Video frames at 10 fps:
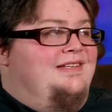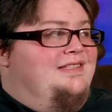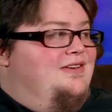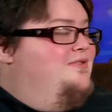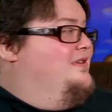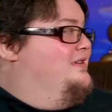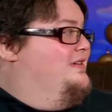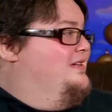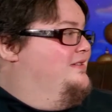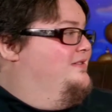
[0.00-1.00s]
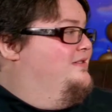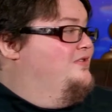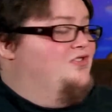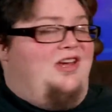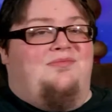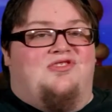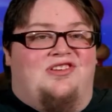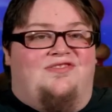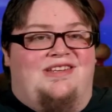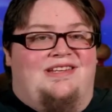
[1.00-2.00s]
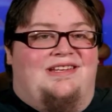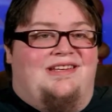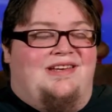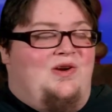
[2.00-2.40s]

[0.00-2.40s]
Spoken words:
So, shape-shifting